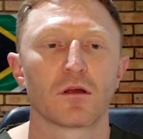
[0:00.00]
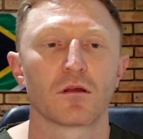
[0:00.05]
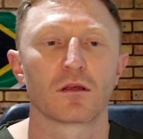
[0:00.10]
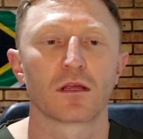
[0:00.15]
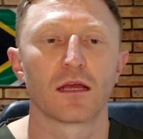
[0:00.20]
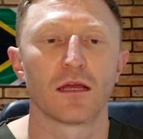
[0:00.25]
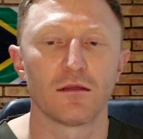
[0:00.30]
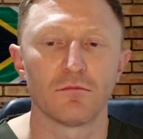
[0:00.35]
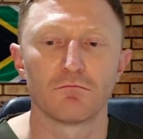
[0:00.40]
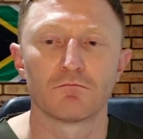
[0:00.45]

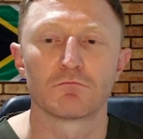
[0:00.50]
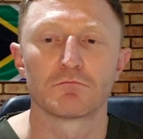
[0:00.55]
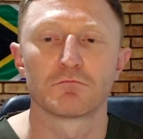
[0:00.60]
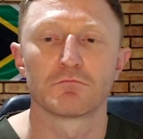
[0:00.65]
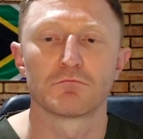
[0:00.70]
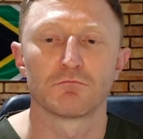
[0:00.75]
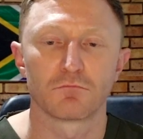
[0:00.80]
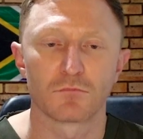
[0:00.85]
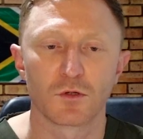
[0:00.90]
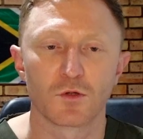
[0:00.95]
okay,
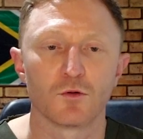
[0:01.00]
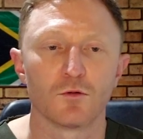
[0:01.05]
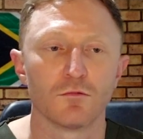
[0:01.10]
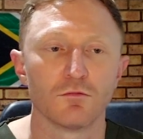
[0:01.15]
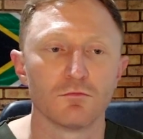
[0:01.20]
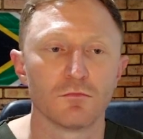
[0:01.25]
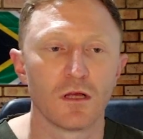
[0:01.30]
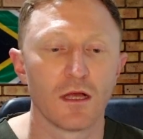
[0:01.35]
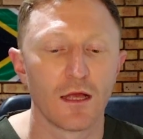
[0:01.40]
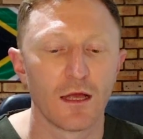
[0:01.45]

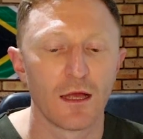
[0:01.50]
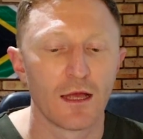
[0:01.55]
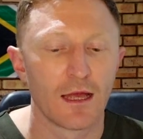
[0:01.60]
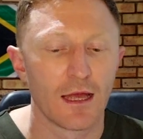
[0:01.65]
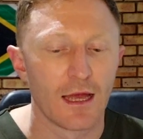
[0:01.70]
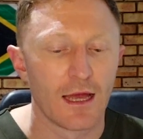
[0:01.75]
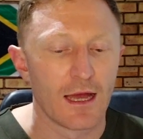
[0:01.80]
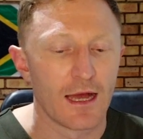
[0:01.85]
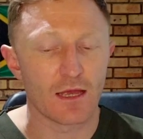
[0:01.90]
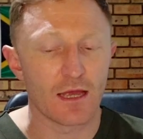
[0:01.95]
cool.
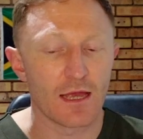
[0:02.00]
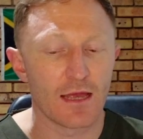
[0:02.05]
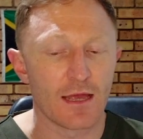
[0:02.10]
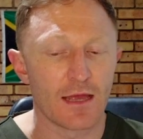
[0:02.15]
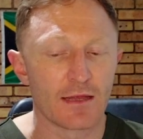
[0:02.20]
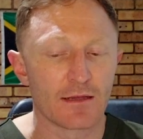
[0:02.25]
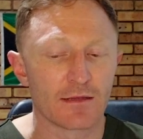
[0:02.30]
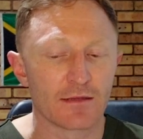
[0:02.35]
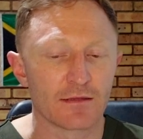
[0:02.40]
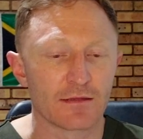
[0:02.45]

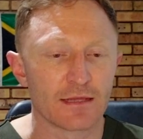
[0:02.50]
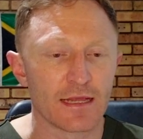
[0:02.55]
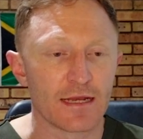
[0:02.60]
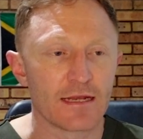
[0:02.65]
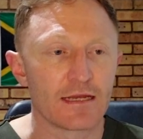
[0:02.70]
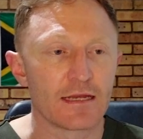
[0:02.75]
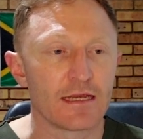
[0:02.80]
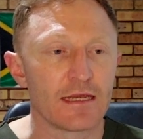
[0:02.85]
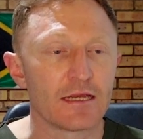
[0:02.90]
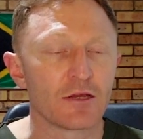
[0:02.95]
And
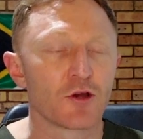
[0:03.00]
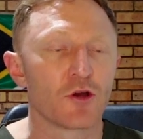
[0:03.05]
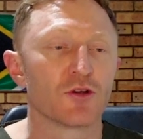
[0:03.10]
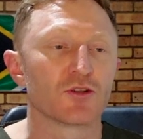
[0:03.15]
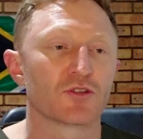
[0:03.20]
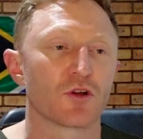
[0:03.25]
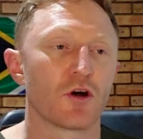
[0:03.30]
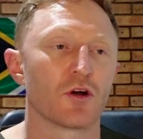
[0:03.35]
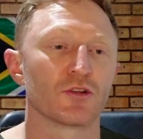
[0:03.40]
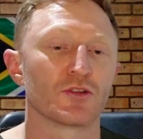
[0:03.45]
then he
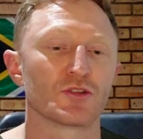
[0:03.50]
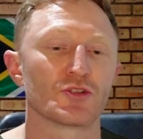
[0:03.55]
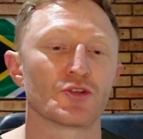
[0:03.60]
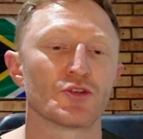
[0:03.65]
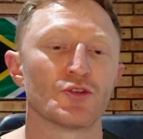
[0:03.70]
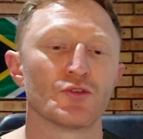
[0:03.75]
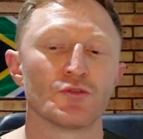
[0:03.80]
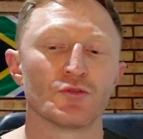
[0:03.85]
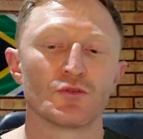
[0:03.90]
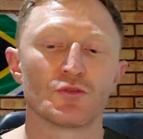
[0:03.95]
goes on
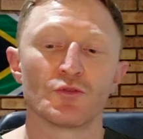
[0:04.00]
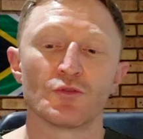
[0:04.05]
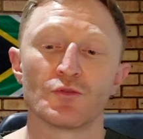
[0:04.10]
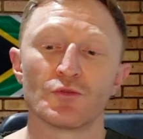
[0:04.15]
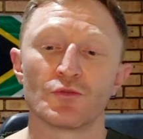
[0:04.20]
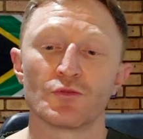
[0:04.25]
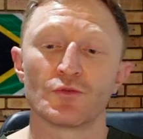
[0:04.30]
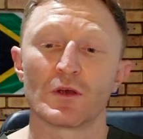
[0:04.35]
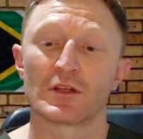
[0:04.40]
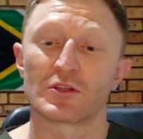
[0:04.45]
to
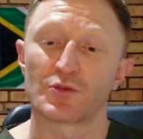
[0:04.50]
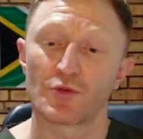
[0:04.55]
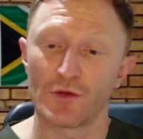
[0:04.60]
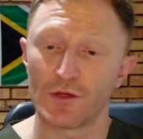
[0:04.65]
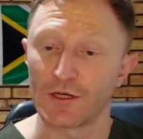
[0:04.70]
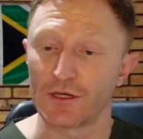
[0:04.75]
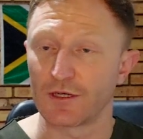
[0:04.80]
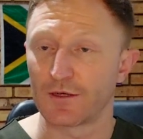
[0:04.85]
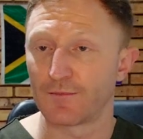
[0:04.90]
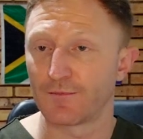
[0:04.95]
do a
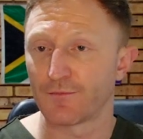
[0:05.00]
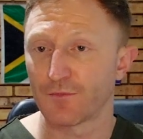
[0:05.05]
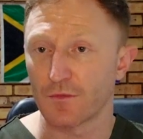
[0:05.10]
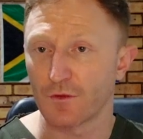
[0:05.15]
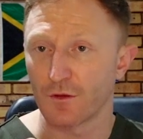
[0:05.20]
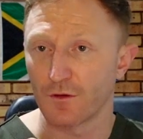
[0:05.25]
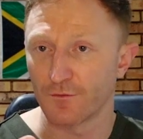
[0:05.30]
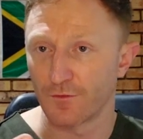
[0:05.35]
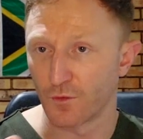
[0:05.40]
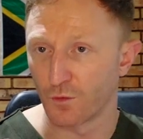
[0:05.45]
tour
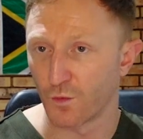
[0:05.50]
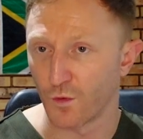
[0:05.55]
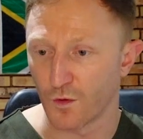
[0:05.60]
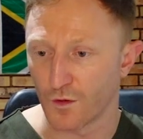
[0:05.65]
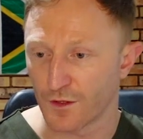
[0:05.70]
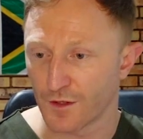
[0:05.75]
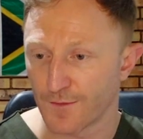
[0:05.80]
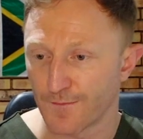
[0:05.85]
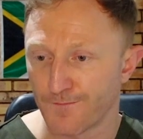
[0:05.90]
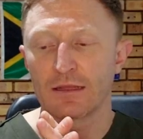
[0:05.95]
of the
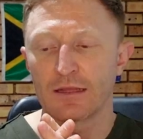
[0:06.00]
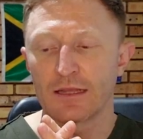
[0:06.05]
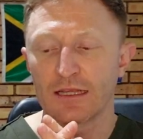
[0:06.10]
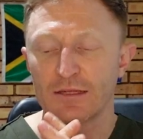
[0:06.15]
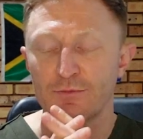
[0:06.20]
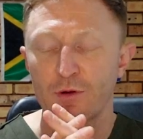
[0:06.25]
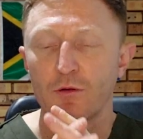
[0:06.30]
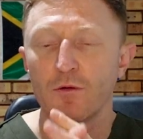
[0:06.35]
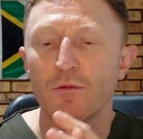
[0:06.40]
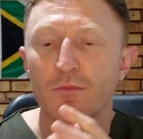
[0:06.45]
ward.
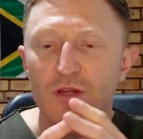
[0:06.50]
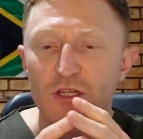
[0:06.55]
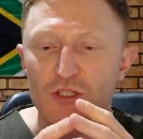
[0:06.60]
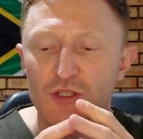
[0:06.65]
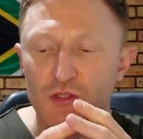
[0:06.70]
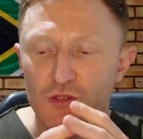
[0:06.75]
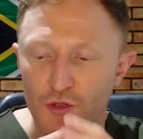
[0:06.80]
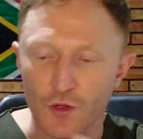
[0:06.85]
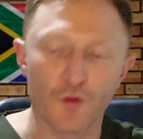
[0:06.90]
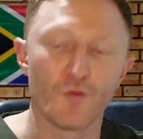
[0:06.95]
There's probably
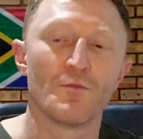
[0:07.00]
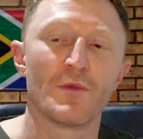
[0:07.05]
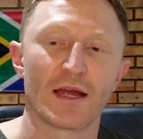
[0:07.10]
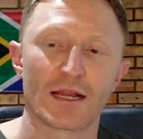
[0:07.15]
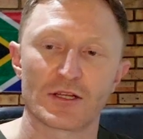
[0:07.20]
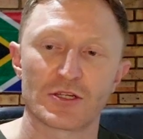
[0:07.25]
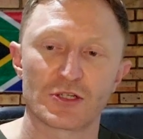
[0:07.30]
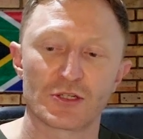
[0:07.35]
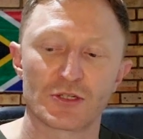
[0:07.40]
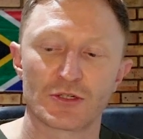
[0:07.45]
so
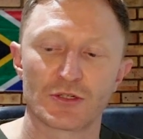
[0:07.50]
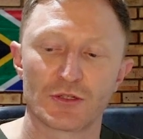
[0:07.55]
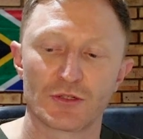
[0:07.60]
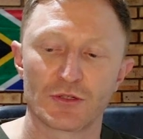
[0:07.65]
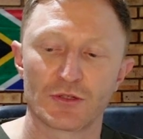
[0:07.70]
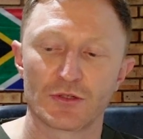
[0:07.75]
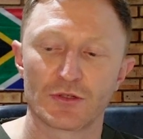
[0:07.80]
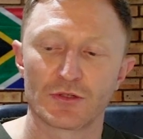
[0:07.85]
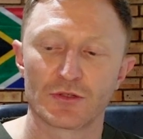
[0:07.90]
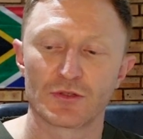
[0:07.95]
much
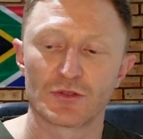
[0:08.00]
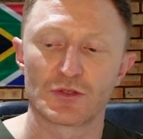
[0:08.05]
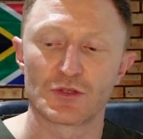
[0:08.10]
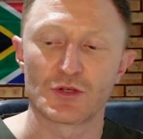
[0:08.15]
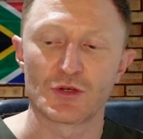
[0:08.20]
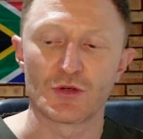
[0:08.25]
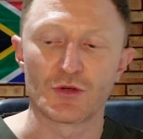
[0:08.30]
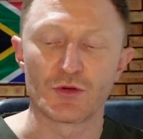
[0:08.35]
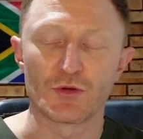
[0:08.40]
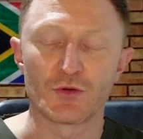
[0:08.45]

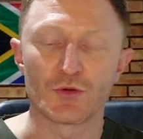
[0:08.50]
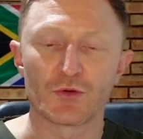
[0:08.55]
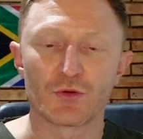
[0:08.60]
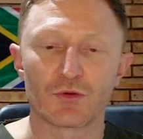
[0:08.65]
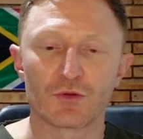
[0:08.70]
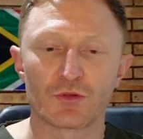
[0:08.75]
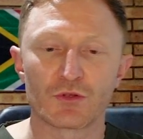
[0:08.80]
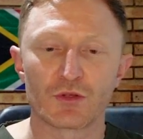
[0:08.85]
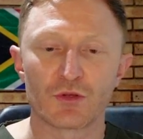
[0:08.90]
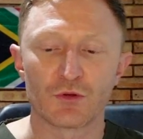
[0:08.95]

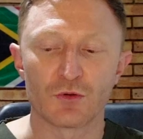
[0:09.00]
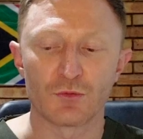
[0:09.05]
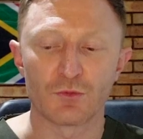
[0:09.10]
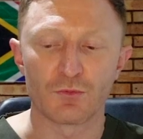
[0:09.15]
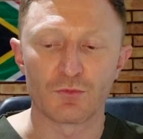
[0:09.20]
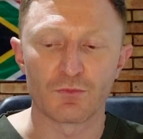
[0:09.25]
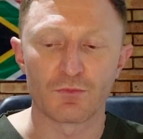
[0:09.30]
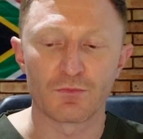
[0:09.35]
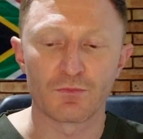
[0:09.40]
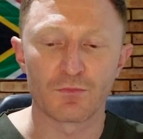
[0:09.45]
to
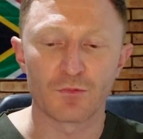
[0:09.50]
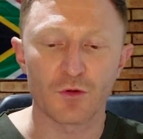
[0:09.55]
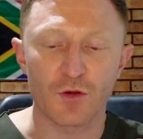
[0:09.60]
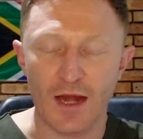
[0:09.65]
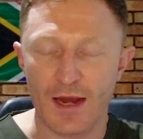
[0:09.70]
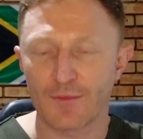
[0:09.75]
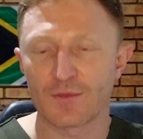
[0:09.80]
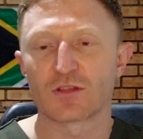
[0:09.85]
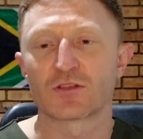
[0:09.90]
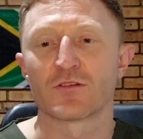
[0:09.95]

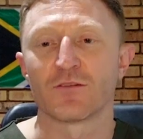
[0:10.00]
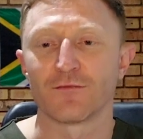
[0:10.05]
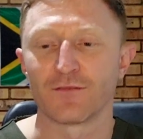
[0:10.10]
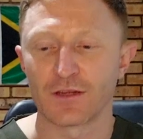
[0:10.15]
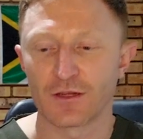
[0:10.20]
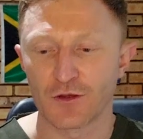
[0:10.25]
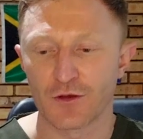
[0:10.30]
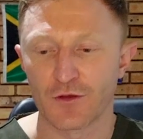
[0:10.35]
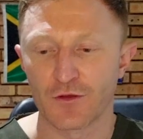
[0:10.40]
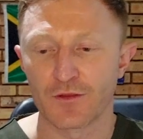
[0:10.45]
cram into a
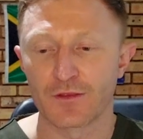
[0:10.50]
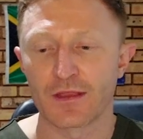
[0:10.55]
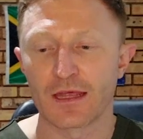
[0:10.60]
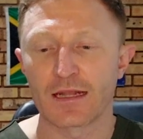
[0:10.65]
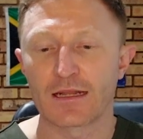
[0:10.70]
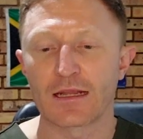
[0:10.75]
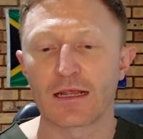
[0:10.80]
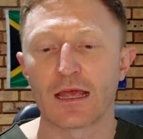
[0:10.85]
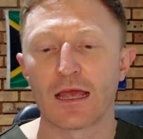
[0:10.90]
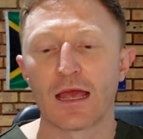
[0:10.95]
video
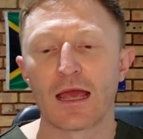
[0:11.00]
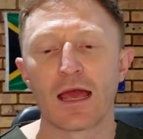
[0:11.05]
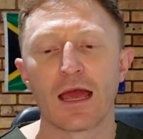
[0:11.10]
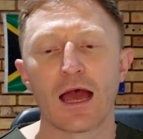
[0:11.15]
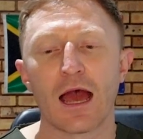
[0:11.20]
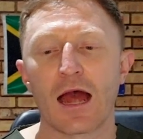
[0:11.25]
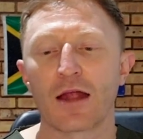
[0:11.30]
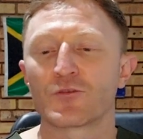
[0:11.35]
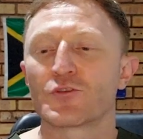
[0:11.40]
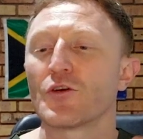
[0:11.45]
that
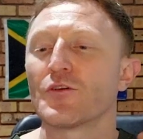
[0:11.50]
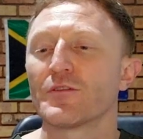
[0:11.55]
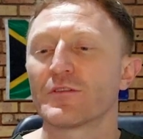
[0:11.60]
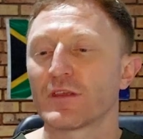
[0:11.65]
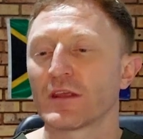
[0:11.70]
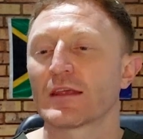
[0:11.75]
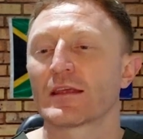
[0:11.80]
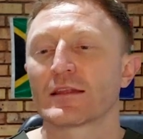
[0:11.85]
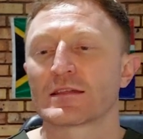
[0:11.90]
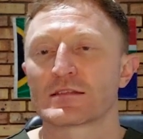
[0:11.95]
I don't
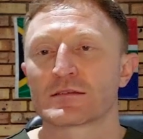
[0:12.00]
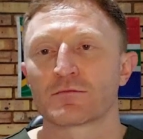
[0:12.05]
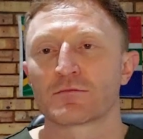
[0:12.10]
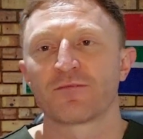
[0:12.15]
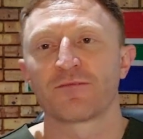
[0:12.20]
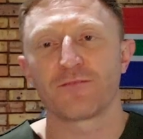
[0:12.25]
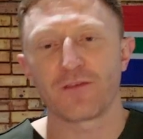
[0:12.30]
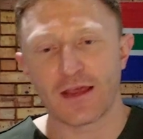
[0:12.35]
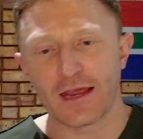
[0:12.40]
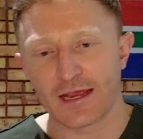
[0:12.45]
think it's
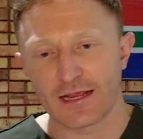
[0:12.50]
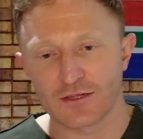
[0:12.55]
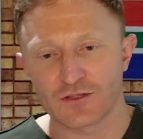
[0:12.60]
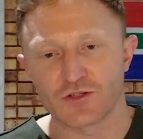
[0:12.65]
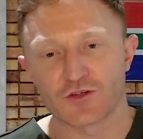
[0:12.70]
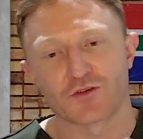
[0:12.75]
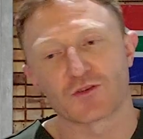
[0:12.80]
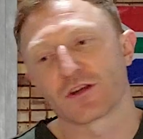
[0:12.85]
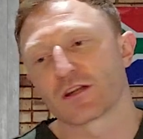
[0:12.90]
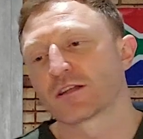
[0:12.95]
fair
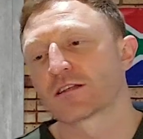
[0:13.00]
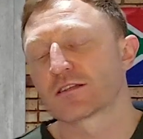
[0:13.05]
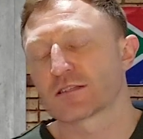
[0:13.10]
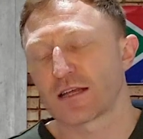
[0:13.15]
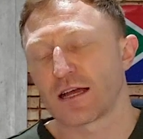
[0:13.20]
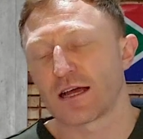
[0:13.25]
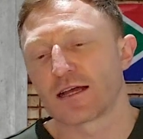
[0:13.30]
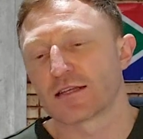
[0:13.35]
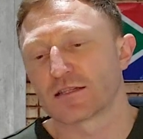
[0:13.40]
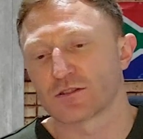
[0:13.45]
to
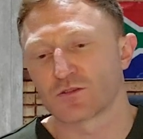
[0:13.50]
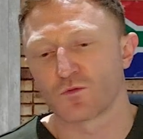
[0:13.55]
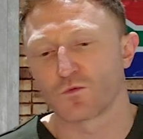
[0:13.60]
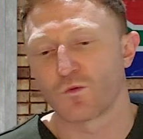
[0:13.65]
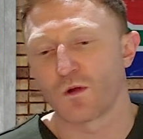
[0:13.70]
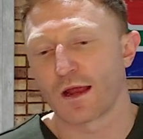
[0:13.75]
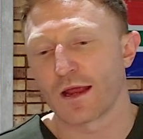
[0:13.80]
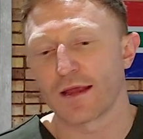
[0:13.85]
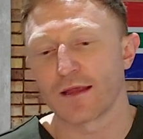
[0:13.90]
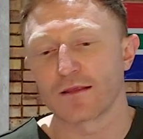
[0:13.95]
criticize the
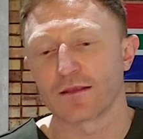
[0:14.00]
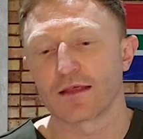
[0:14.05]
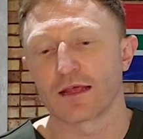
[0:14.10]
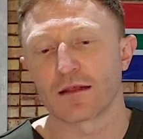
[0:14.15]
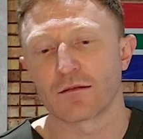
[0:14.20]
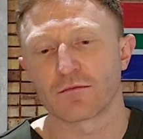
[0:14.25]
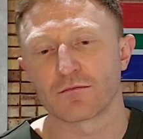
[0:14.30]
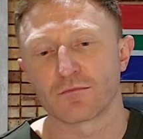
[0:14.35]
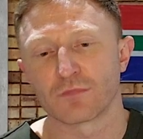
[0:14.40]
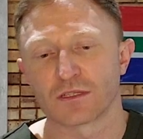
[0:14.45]
way
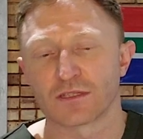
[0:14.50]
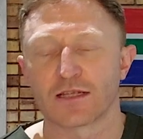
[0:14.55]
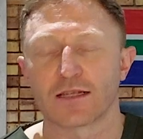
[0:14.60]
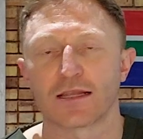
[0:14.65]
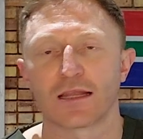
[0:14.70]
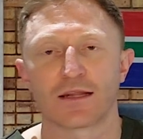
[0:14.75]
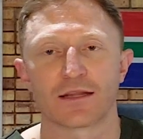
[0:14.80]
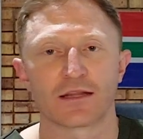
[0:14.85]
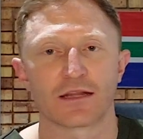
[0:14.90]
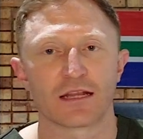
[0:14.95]
that Mr.
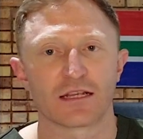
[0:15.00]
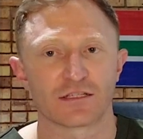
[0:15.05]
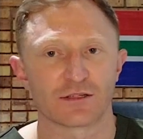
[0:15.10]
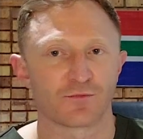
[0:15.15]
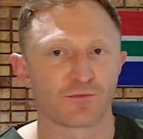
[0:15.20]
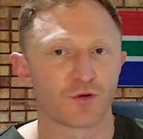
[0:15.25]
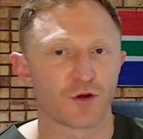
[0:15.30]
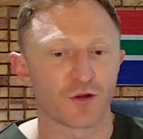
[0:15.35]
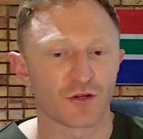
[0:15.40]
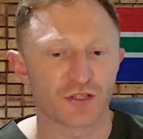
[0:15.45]
London has
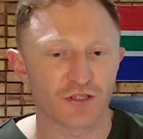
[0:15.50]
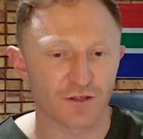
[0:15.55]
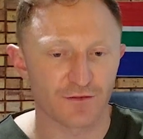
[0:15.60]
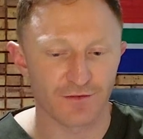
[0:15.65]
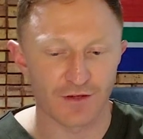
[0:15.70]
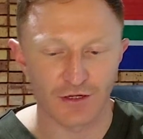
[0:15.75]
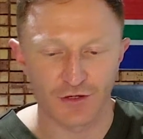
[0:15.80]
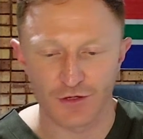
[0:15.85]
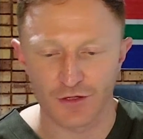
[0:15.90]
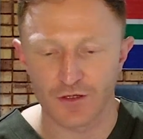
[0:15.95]
approached the
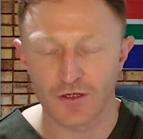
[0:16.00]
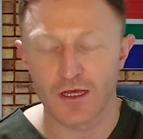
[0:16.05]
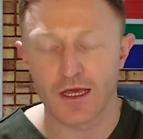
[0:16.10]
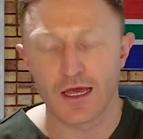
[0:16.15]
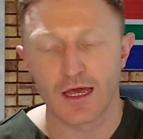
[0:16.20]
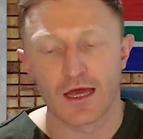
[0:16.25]
video.